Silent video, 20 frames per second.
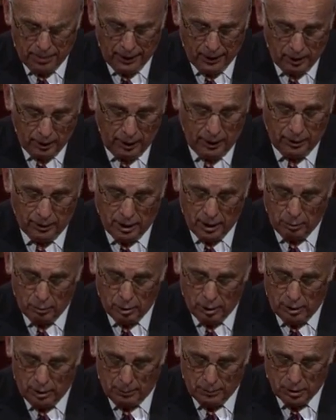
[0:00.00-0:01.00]
That later he
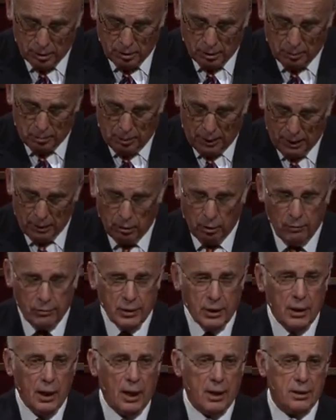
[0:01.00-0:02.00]
would demonstrate power
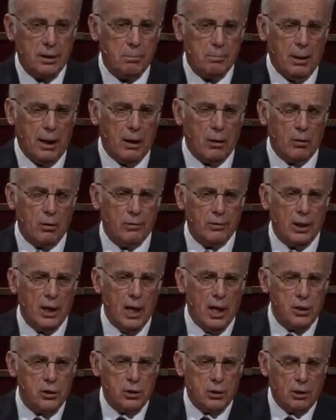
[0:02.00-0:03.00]
over death and power over
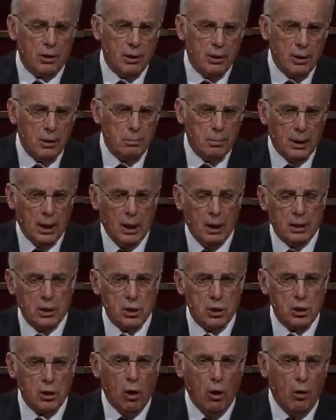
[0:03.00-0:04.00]
nature, and he began
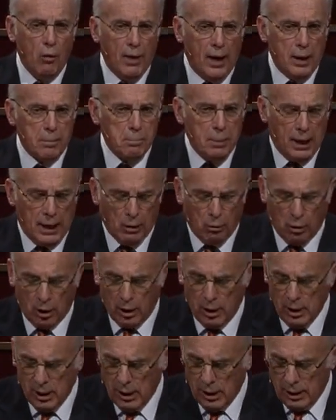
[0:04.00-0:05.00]
to show that
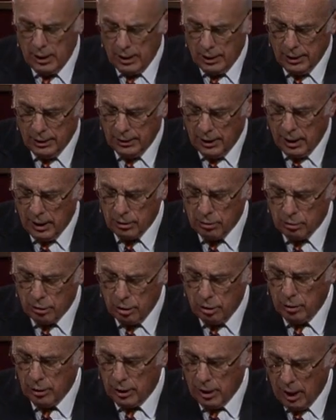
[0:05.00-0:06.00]
power, and they
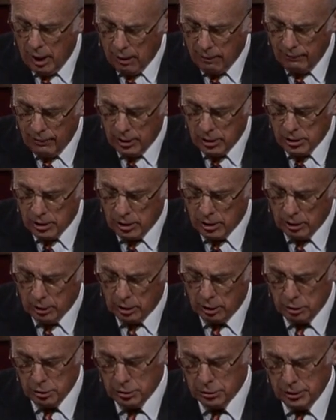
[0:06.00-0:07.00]
drew an obvious
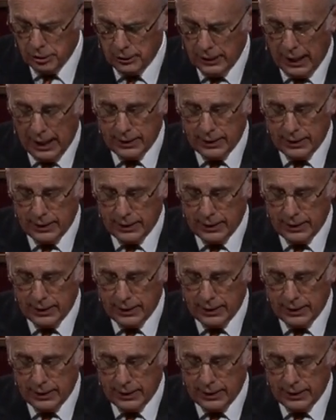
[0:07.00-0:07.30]
conclusion.